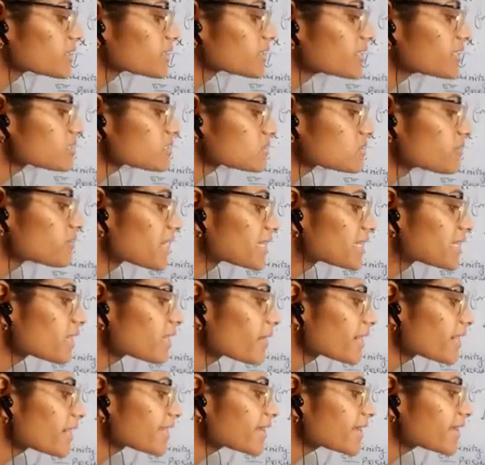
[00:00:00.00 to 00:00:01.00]
this
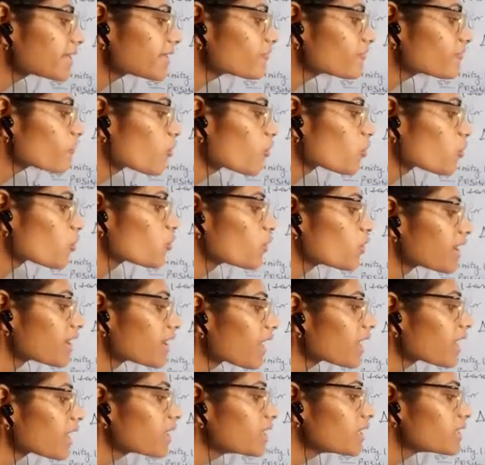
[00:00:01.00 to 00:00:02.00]
mathematical
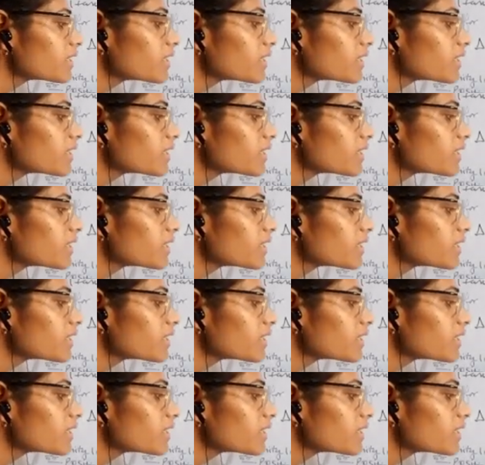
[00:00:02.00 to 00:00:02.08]
formula